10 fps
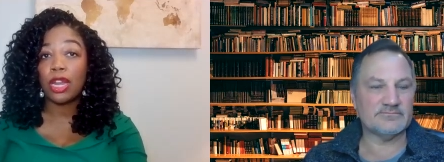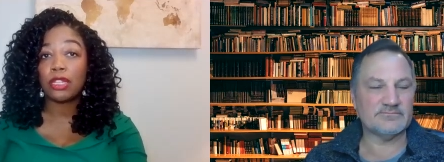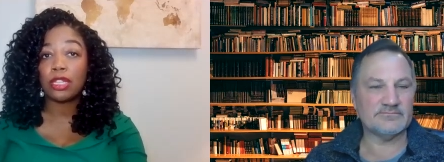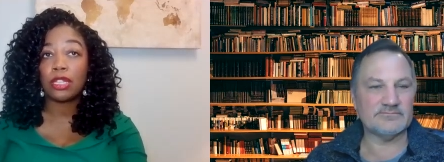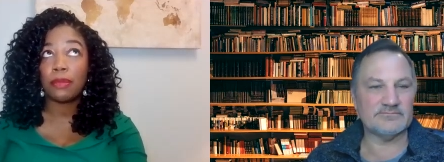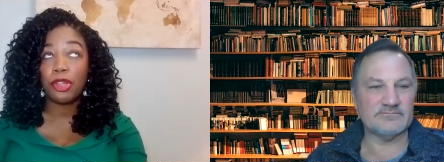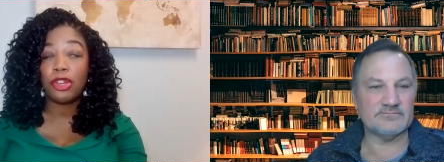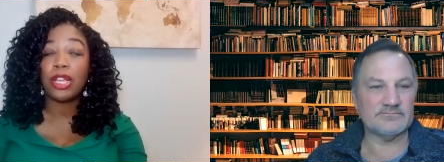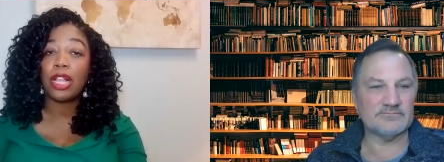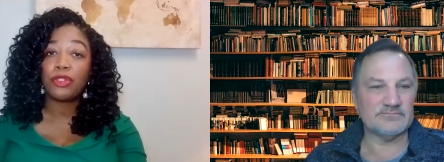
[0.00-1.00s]
Speaker 1: college,
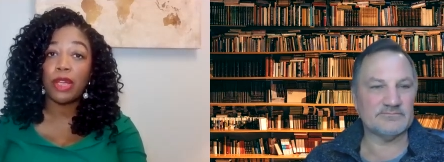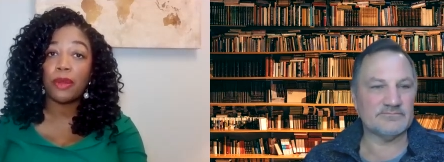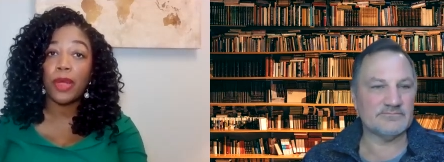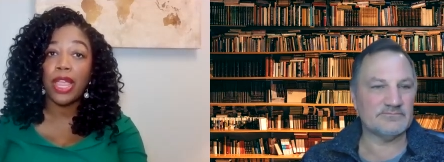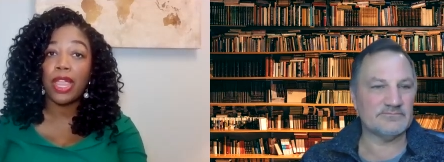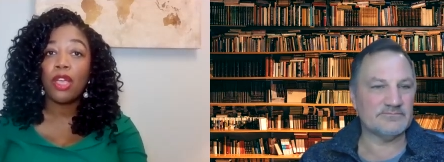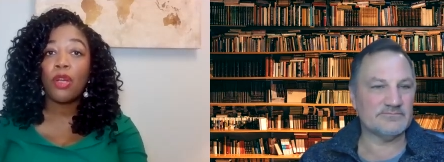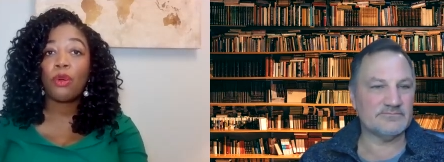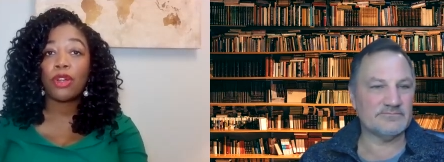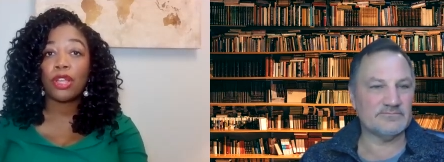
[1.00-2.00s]
community college right away
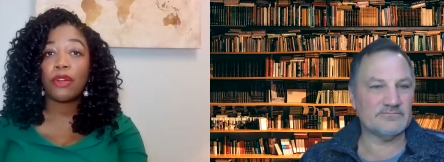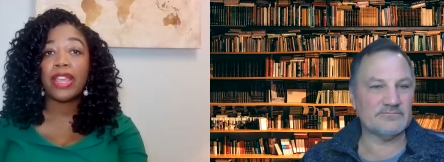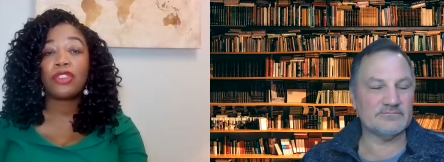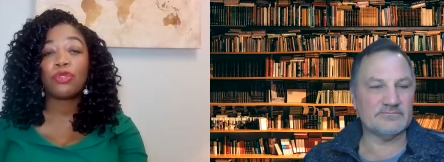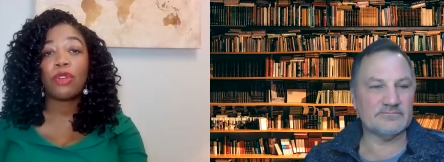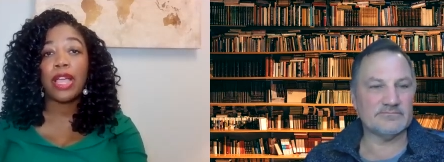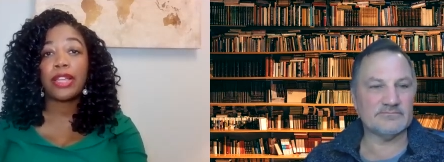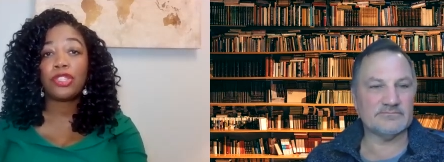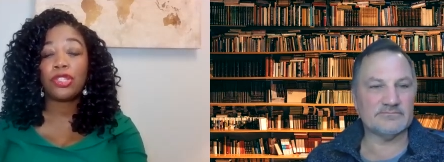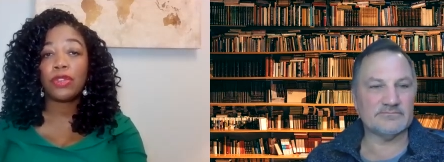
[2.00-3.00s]
or to go ahead and
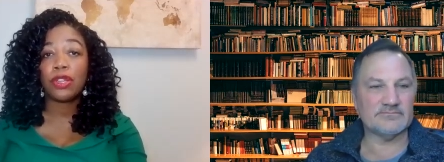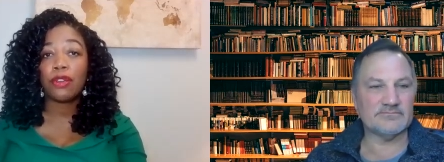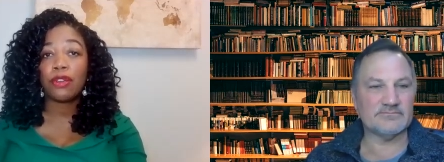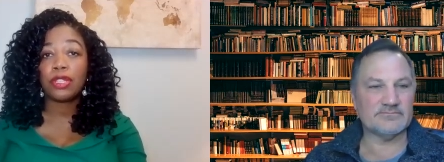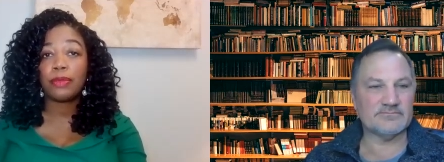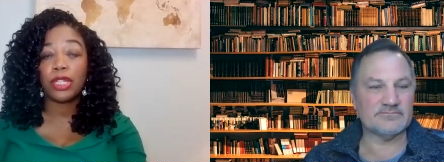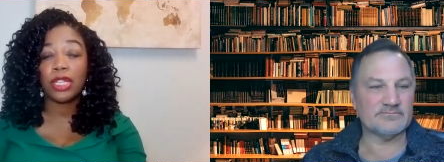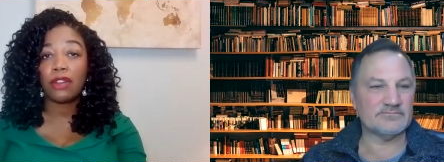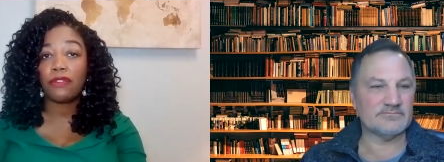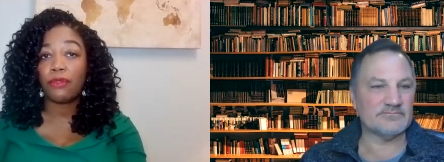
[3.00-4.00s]
try to encourage them to
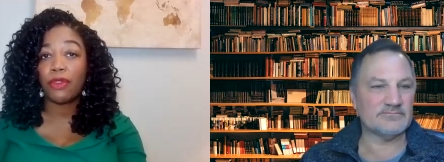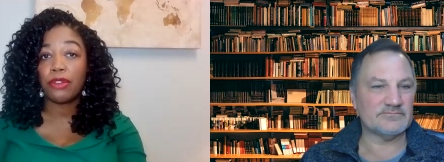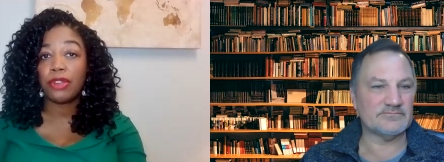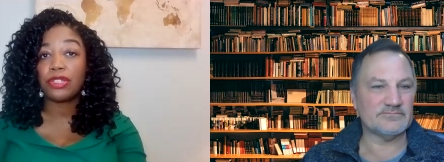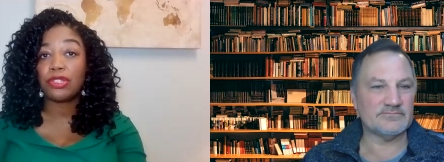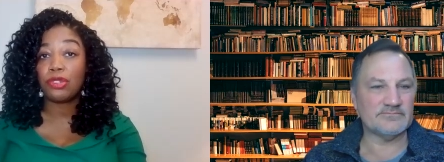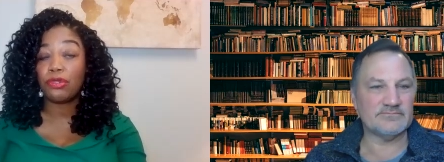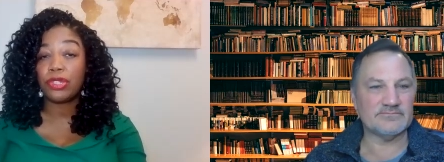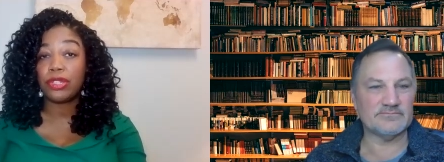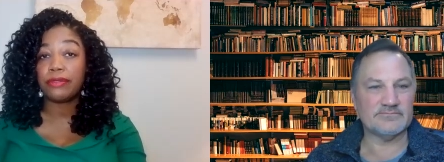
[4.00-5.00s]
look at a four year
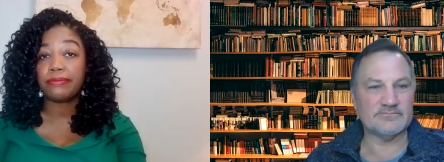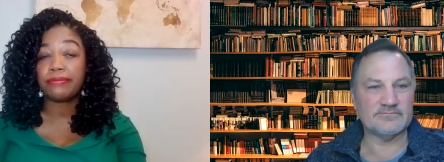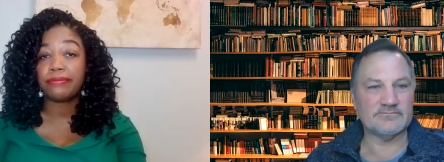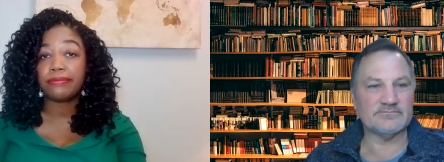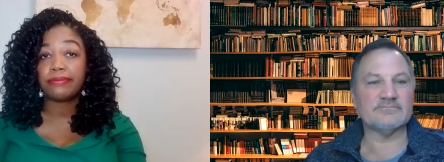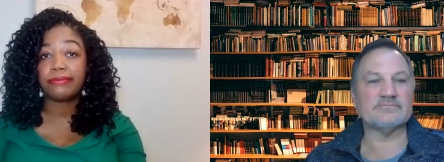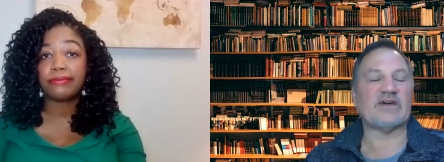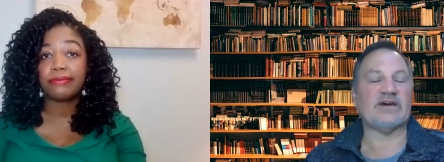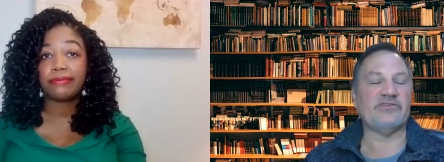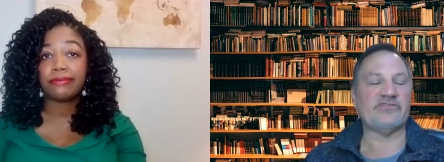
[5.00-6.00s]
institution.
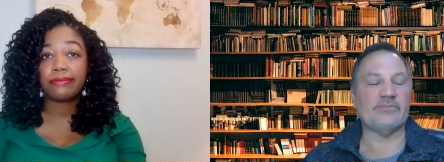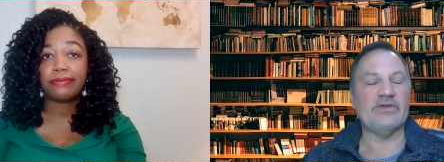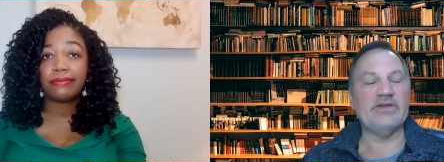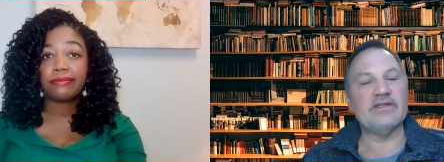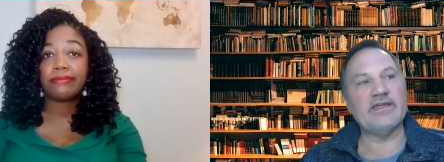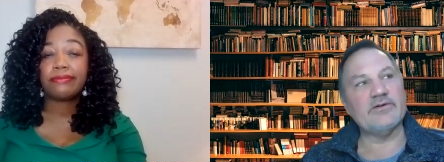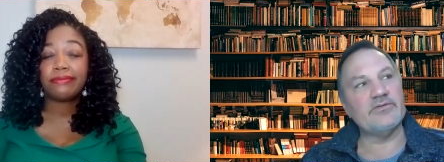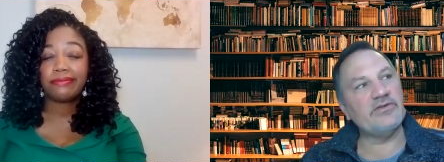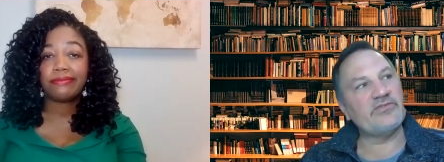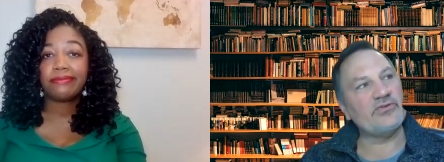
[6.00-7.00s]
Speaker 2: Awesome. Now,
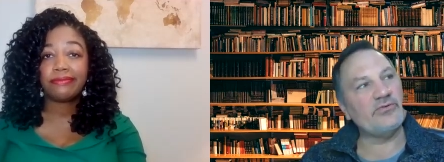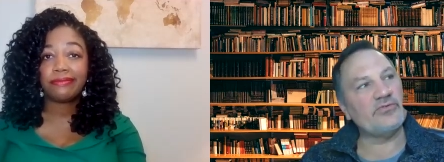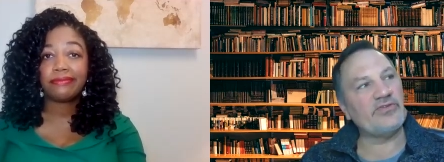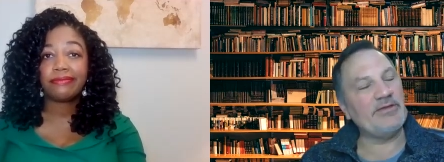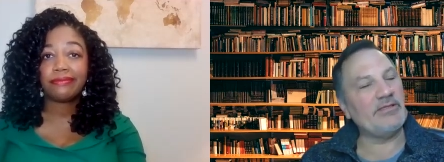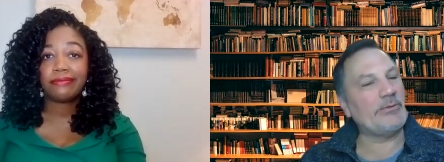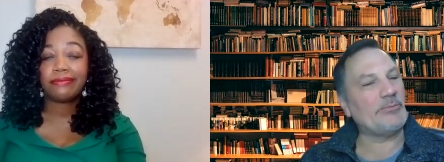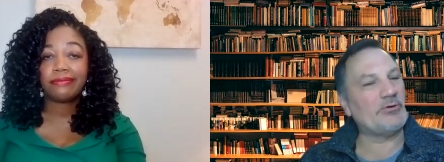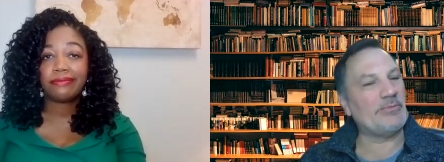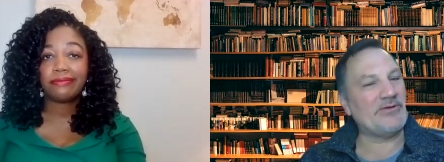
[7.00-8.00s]
so tell me a little bit
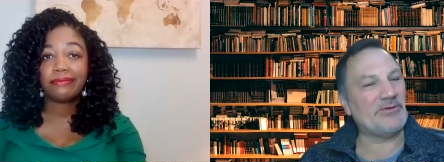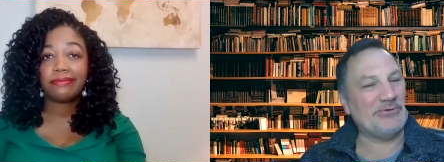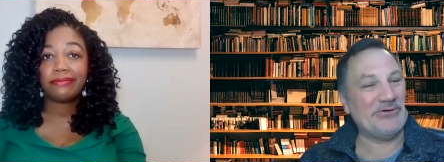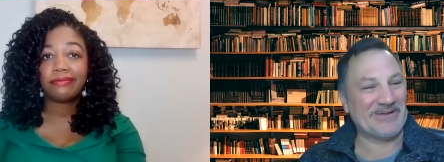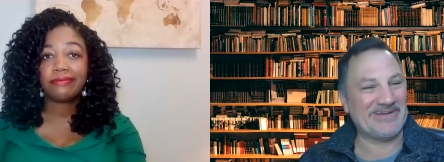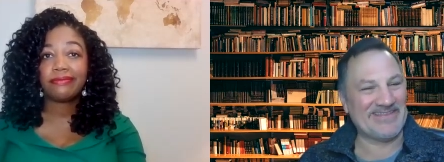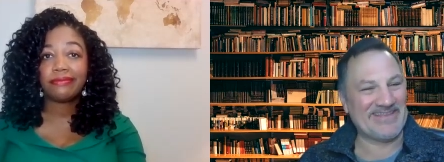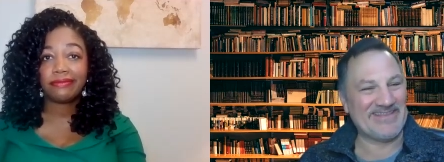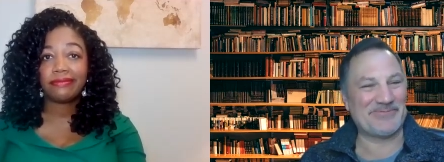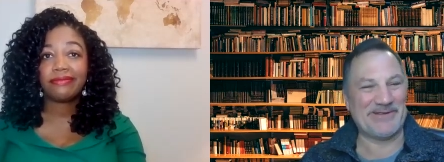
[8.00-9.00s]
more about your book.
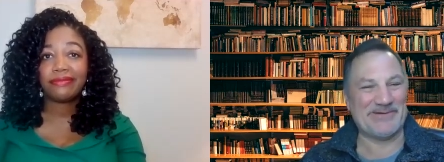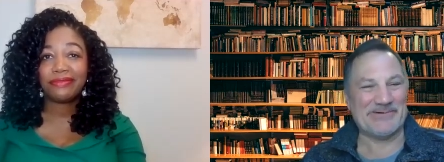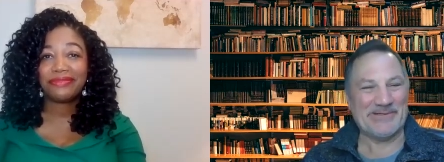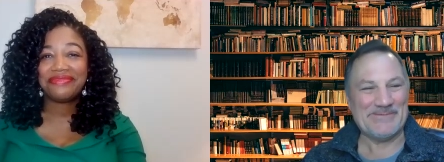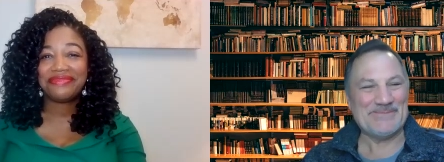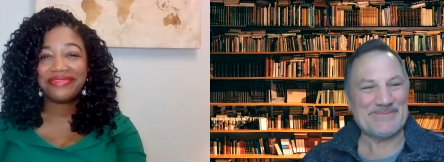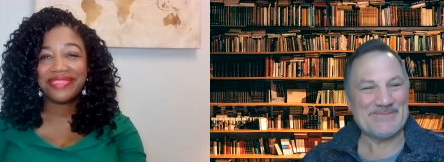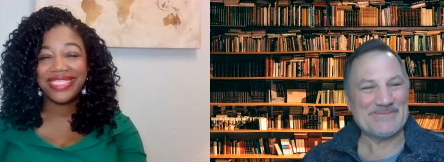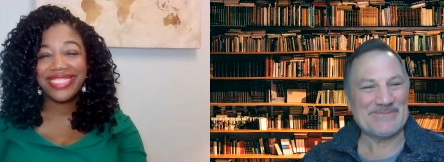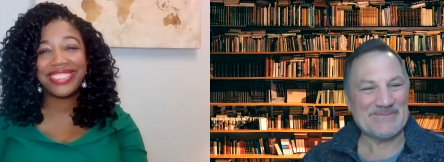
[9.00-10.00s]
That's pretty cool.
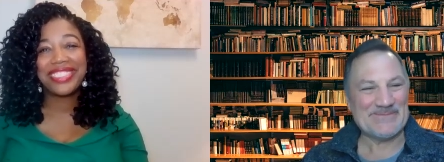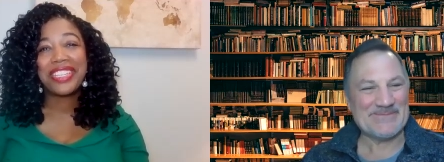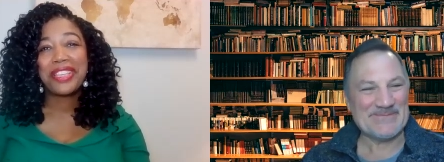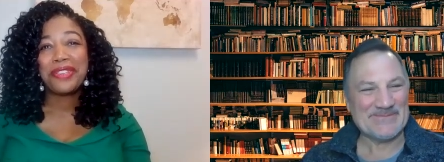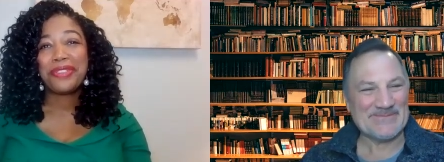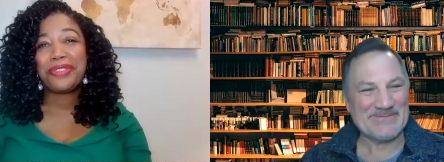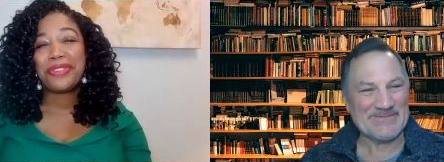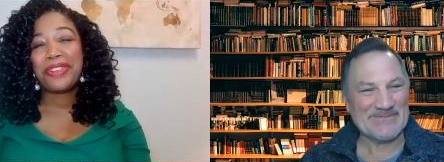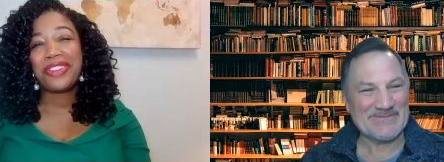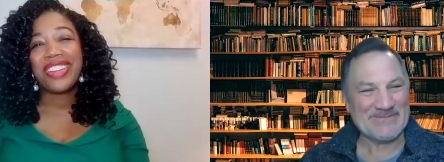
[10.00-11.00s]

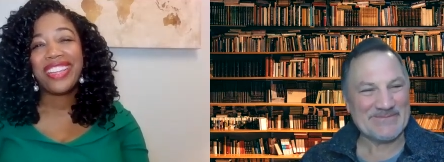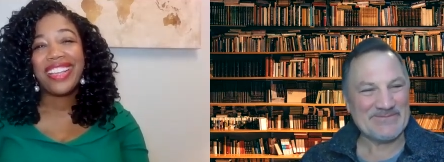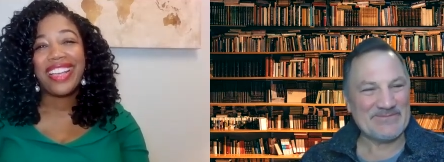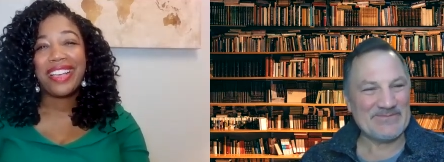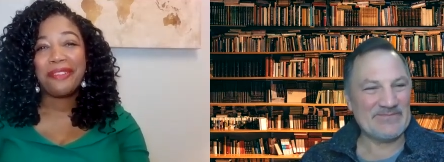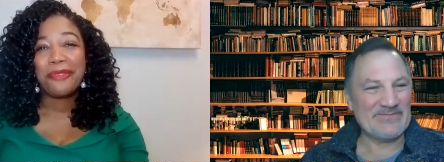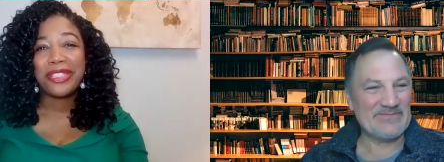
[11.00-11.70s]
Speaker 1: Sure. Um,